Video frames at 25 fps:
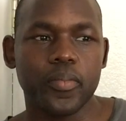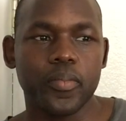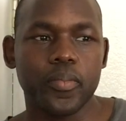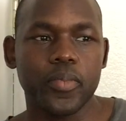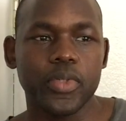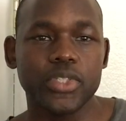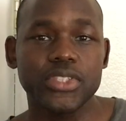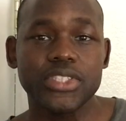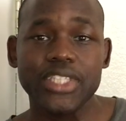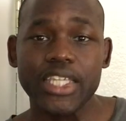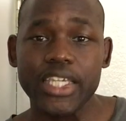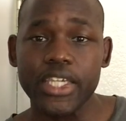
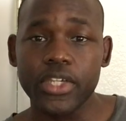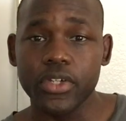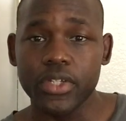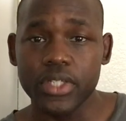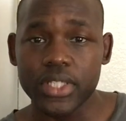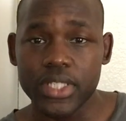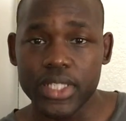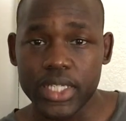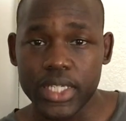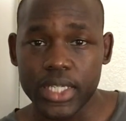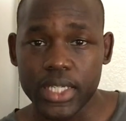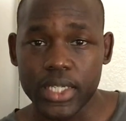
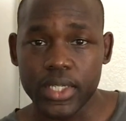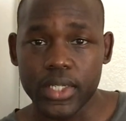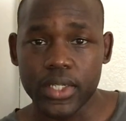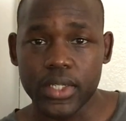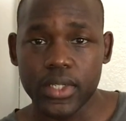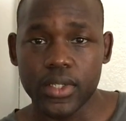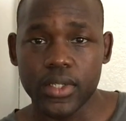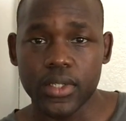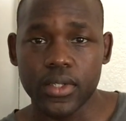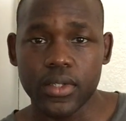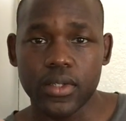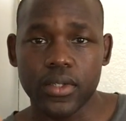Particularly
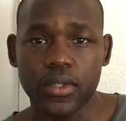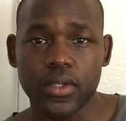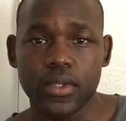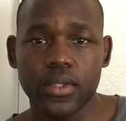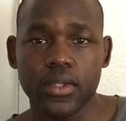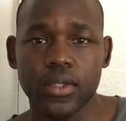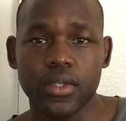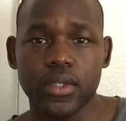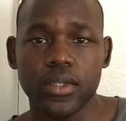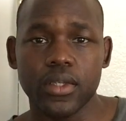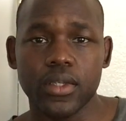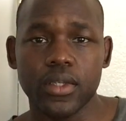
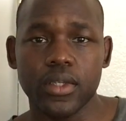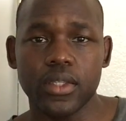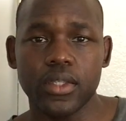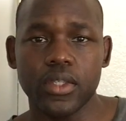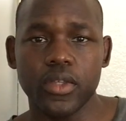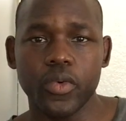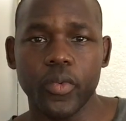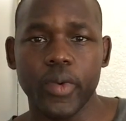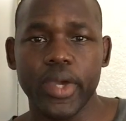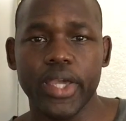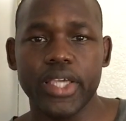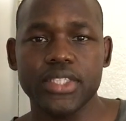in
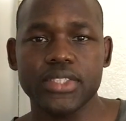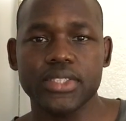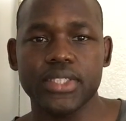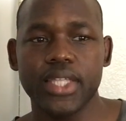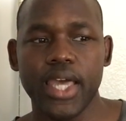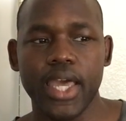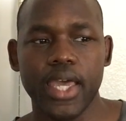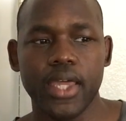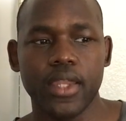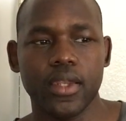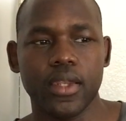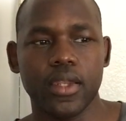the ways
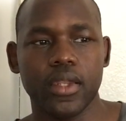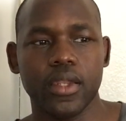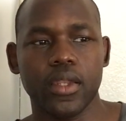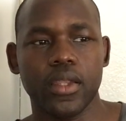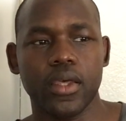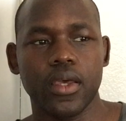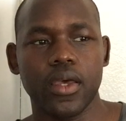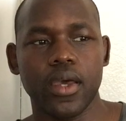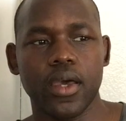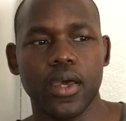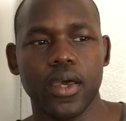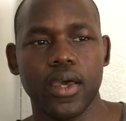that
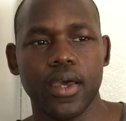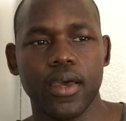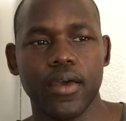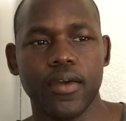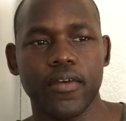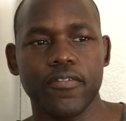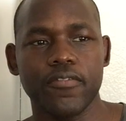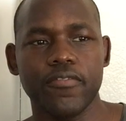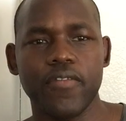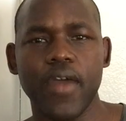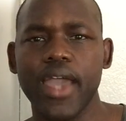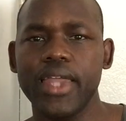
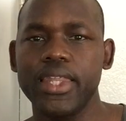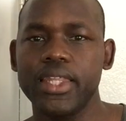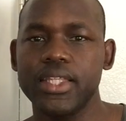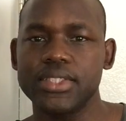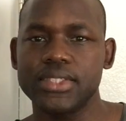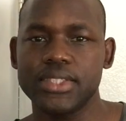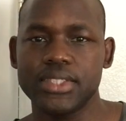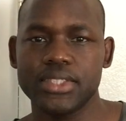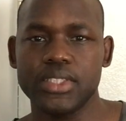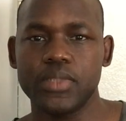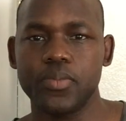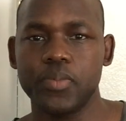
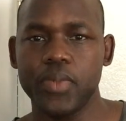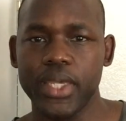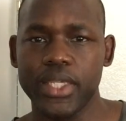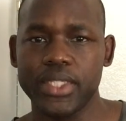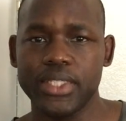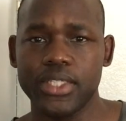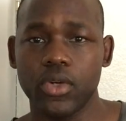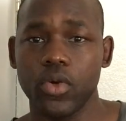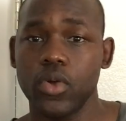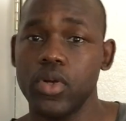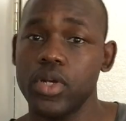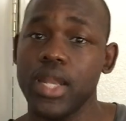violence is
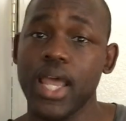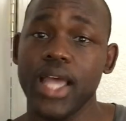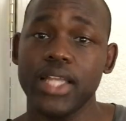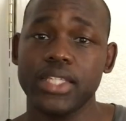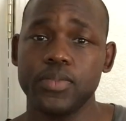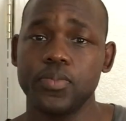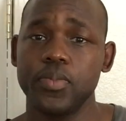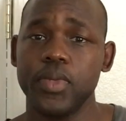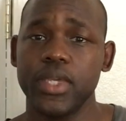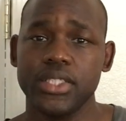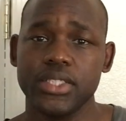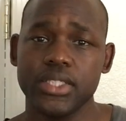depicted or not
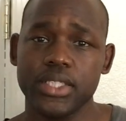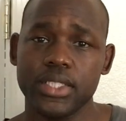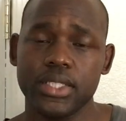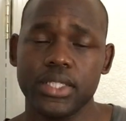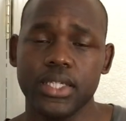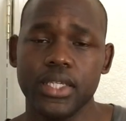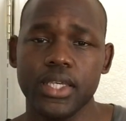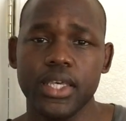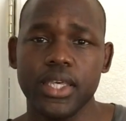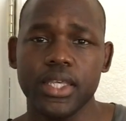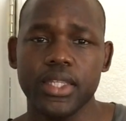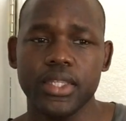depicted.
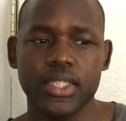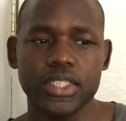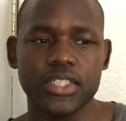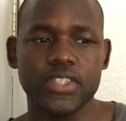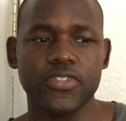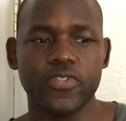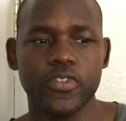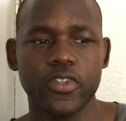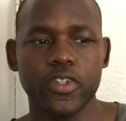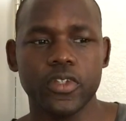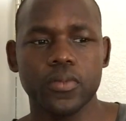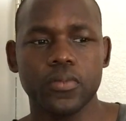This
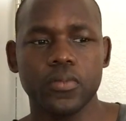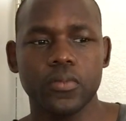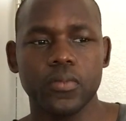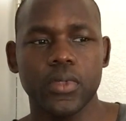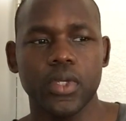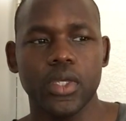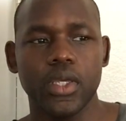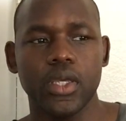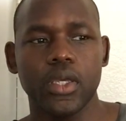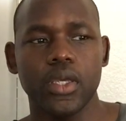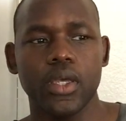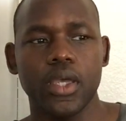film
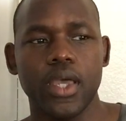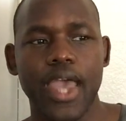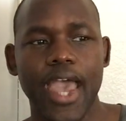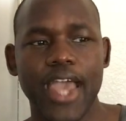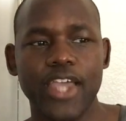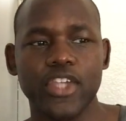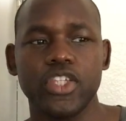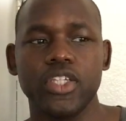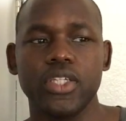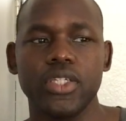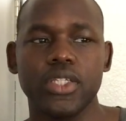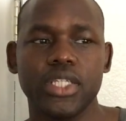
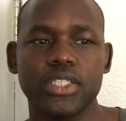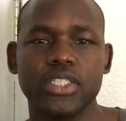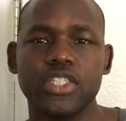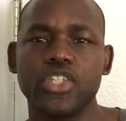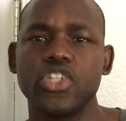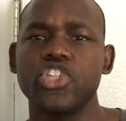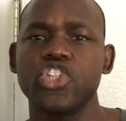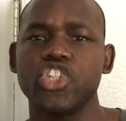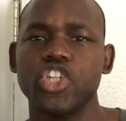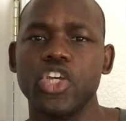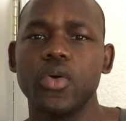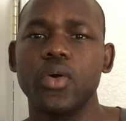actually doesn't
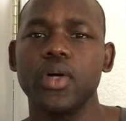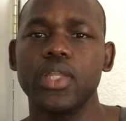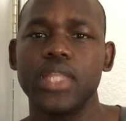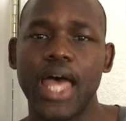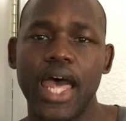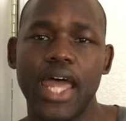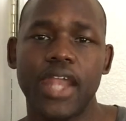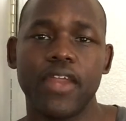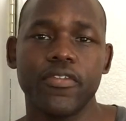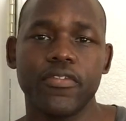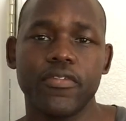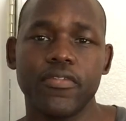show a
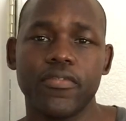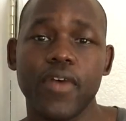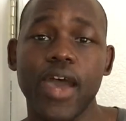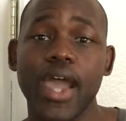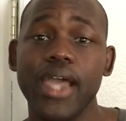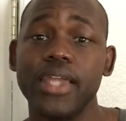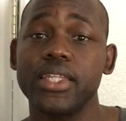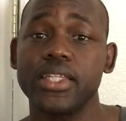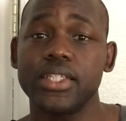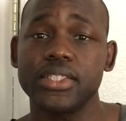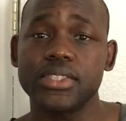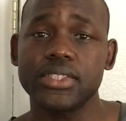lot of
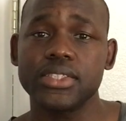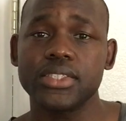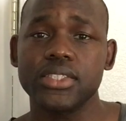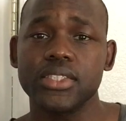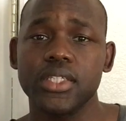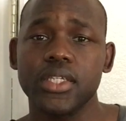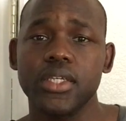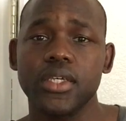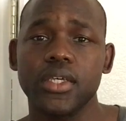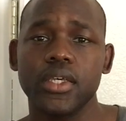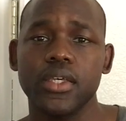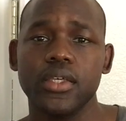violence.
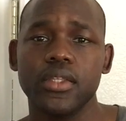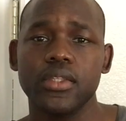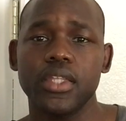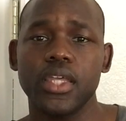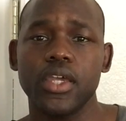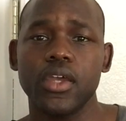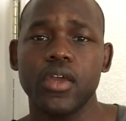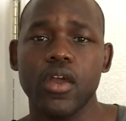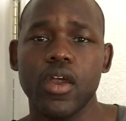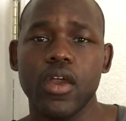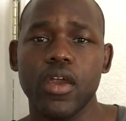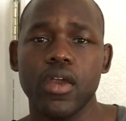
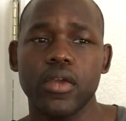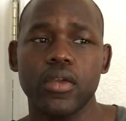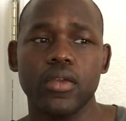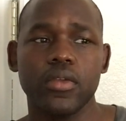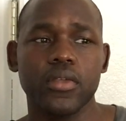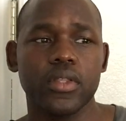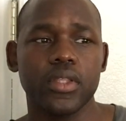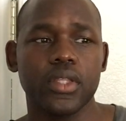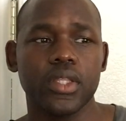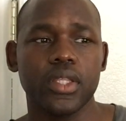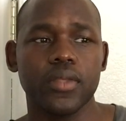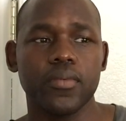There are
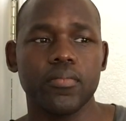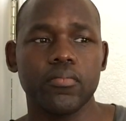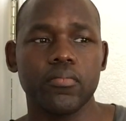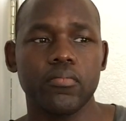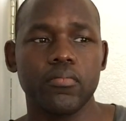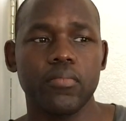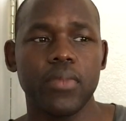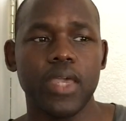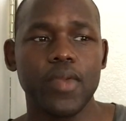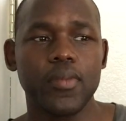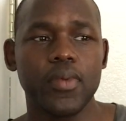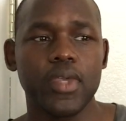
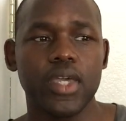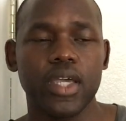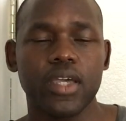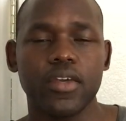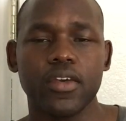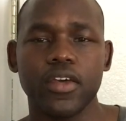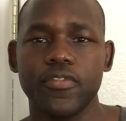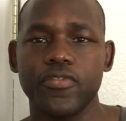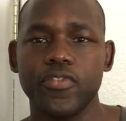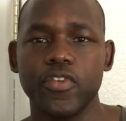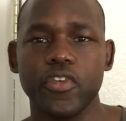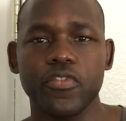maybe
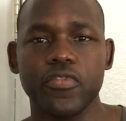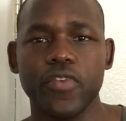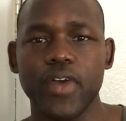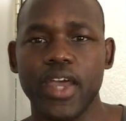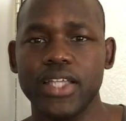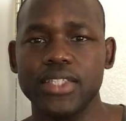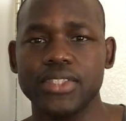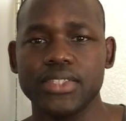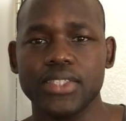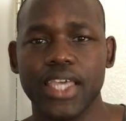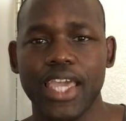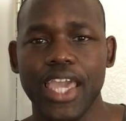a few
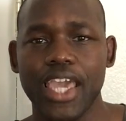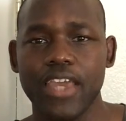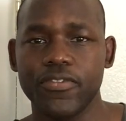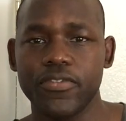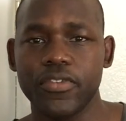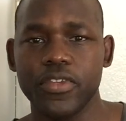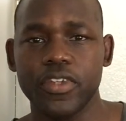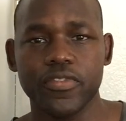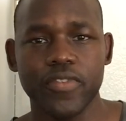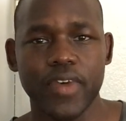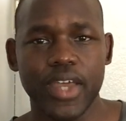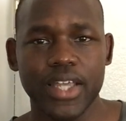fights, a
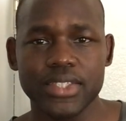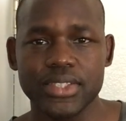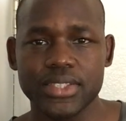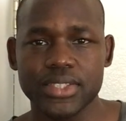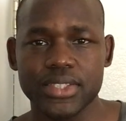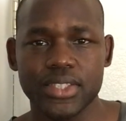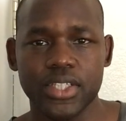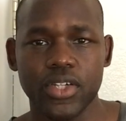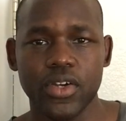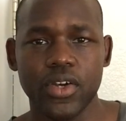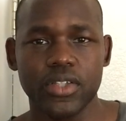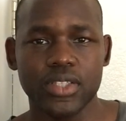handful of fights.
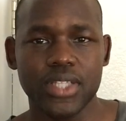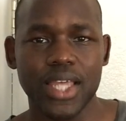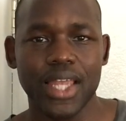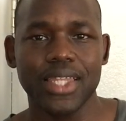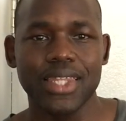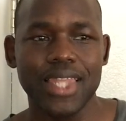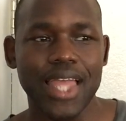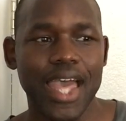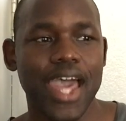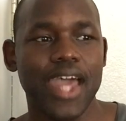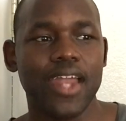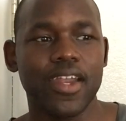There are not a
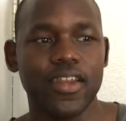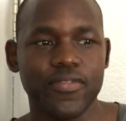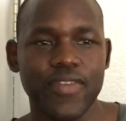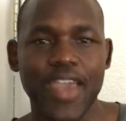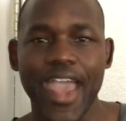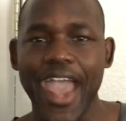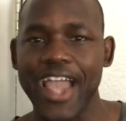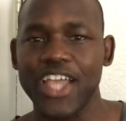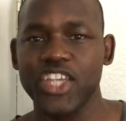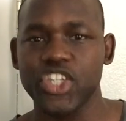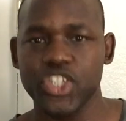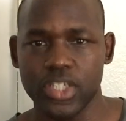lot of
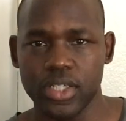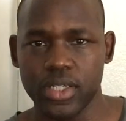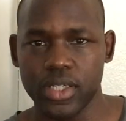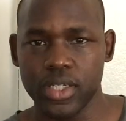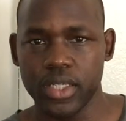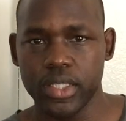action